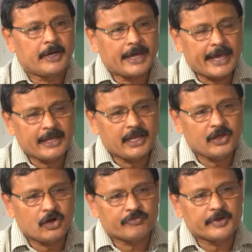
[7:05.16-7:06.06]

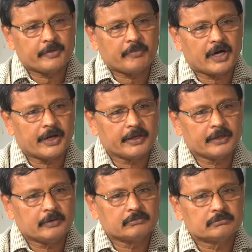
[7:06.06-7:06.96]
handling of it
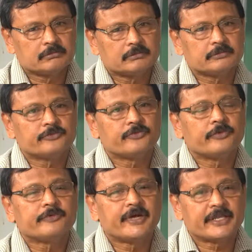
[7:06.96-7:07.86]
by
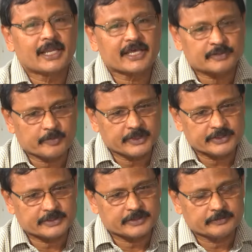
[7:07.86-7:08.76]
vertical
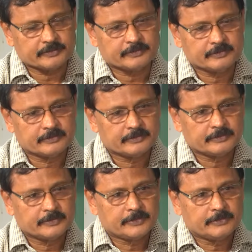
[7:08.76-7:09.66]
experts.
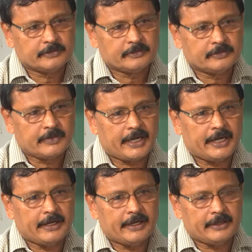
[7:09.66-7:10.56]

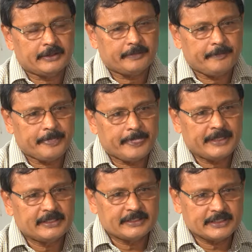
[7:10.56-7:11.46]
And
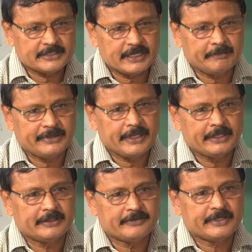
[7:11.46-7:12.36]
this is
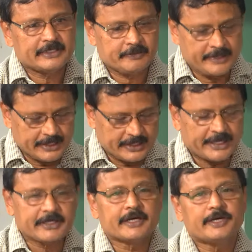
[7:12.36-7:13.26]
something that has been
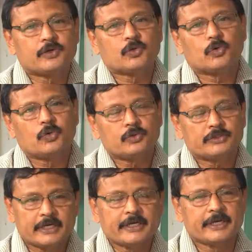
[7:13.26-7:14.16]
catered to
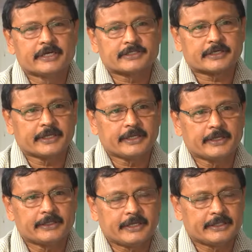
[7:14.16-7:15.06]
the industry,
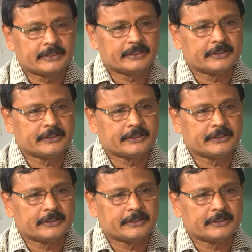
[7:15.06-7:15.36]
that